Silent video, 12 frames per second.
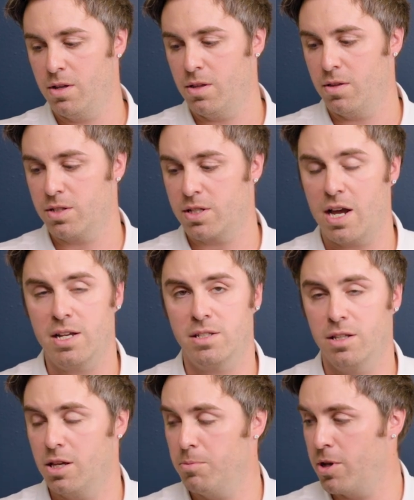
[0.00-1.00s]
the sky's
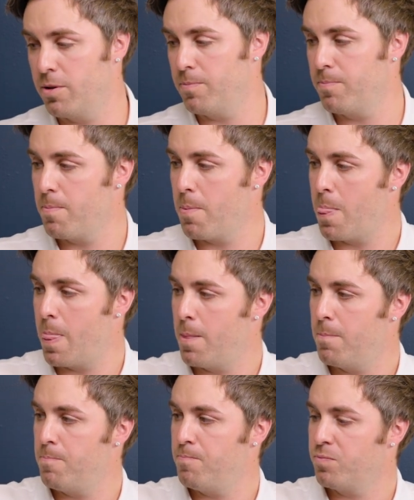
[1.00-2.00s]
the limit.
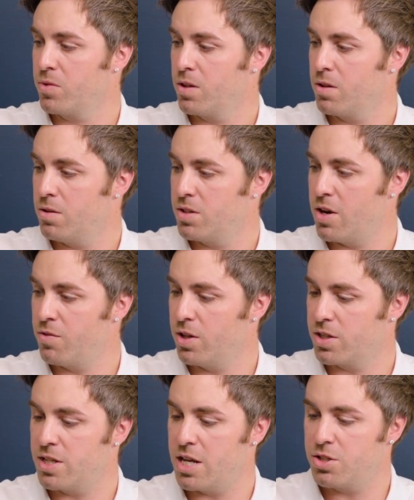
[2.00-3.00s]
Several
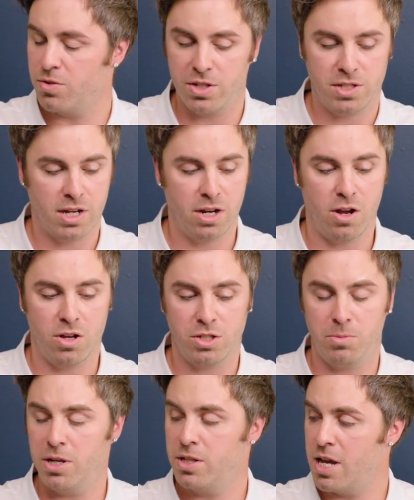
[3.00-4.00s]
accessories that can
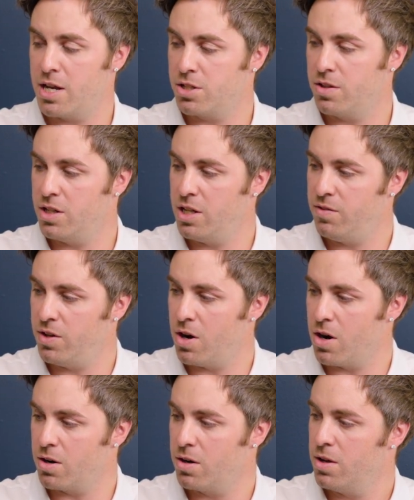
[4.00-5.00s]
also be attached to the
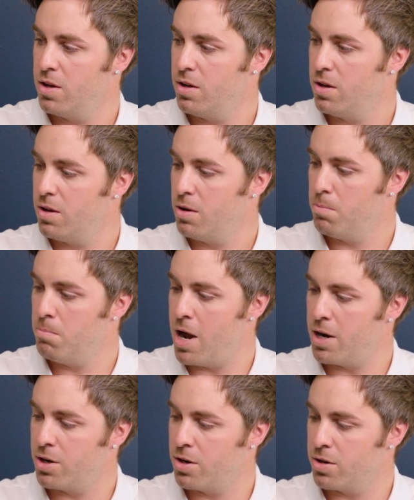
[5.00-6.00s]
DVR:
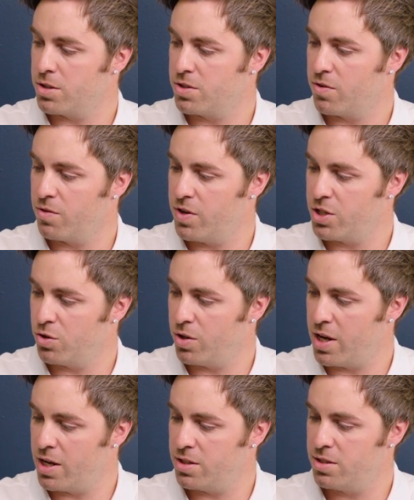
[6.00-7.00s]
monitors for visual
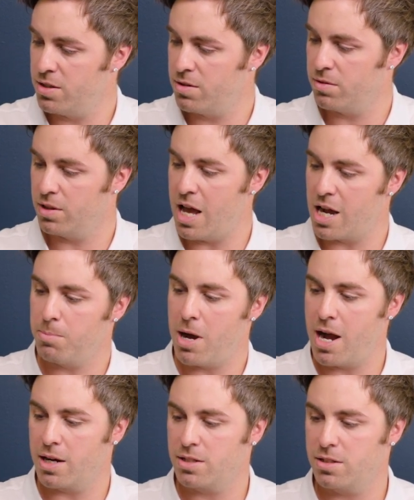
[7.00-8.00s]
aids,
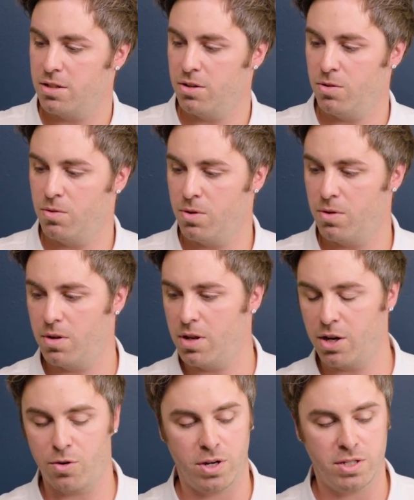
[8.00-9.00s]
lockbox to
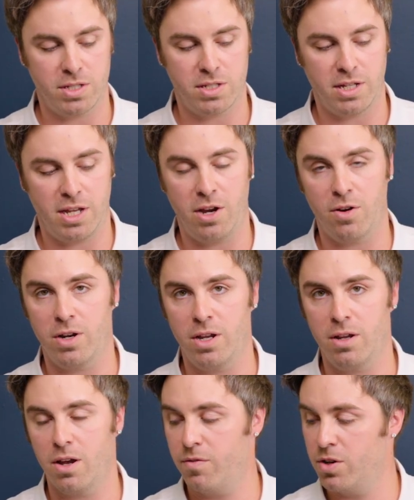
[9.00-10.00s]
increase the security
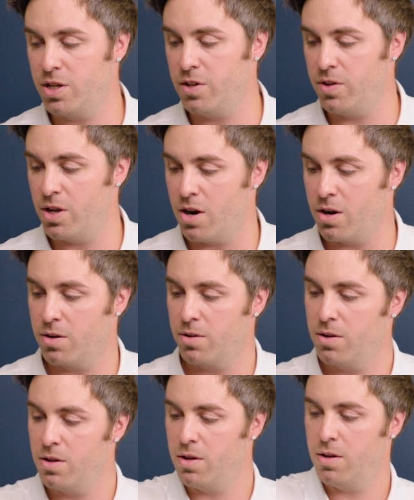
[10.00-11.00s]
of your DVR,
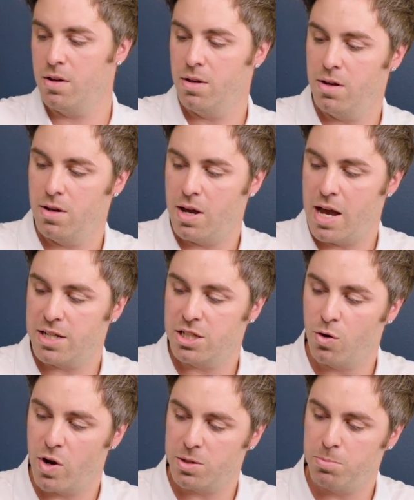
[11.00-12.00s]

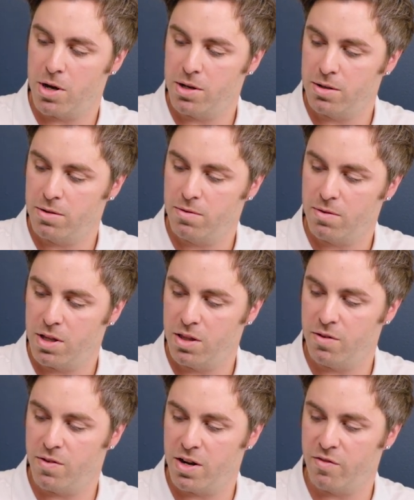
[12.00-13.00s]
SOS button in the
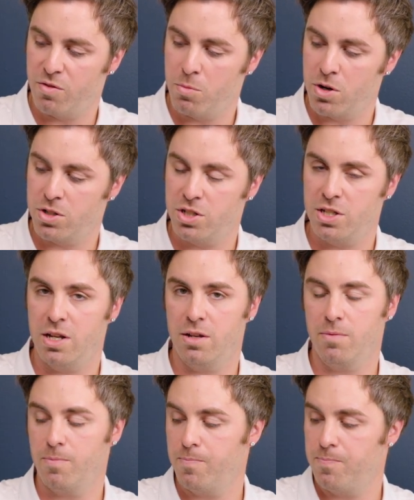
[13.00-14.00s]
event of emergency,
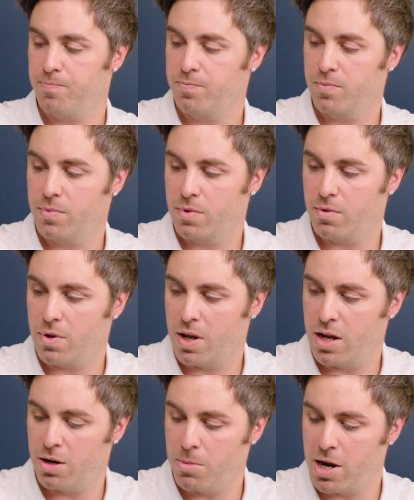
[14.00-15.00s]

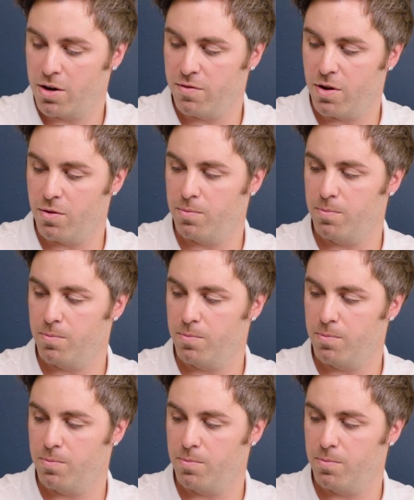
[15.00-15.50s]
and a microphone.